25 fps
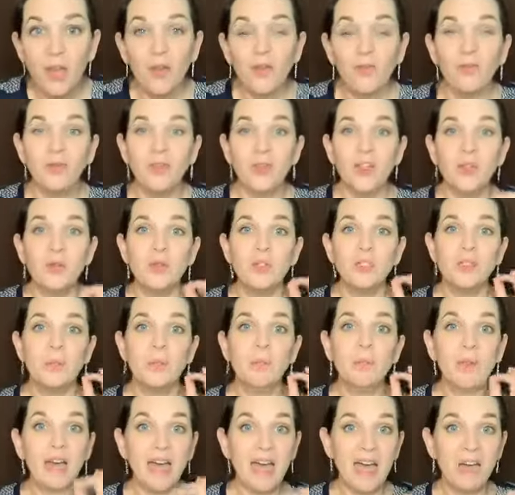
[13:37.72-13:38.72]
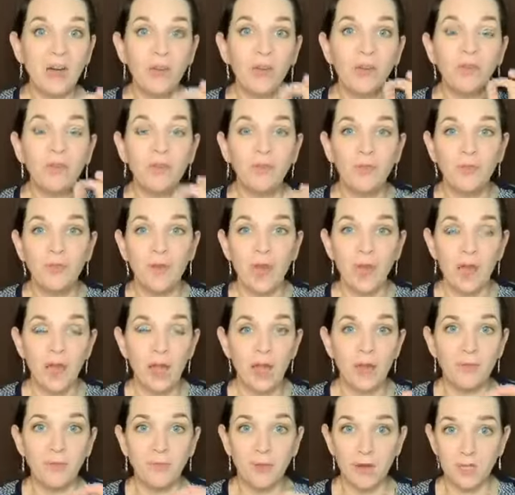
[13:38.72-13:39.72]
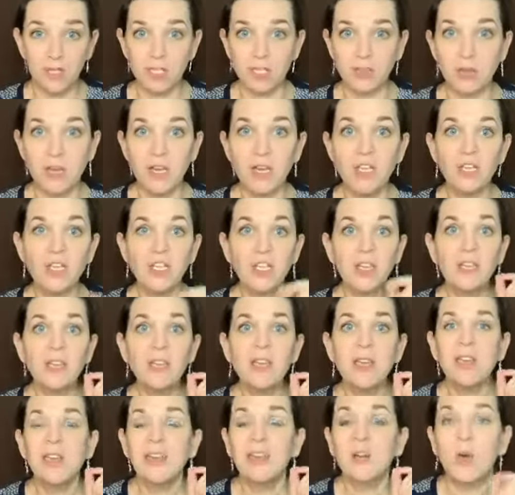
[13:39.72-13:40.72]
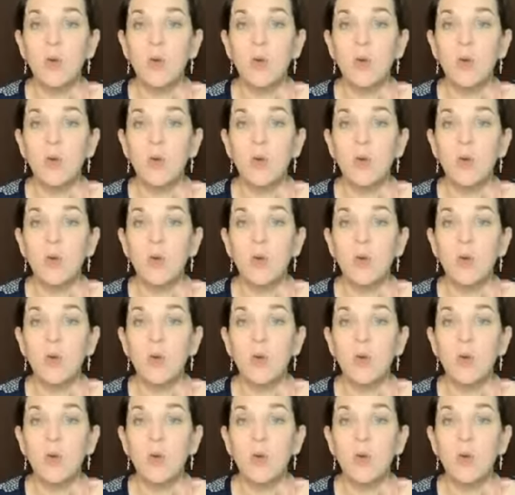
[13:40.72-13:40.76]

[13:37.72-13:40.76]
for you to battle frustration